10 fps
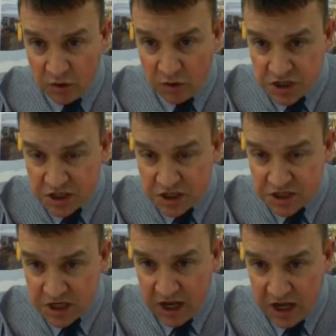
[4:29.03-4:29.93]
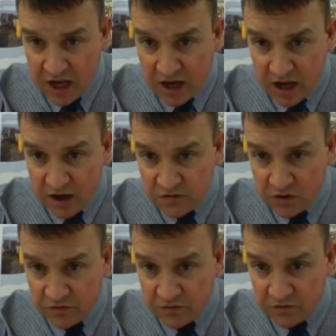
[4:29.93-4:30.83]
which is here, if you
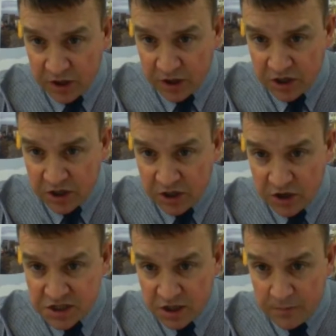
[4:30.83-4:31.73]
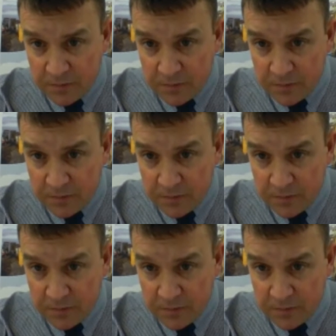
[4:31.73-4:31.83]
can follow my cursor.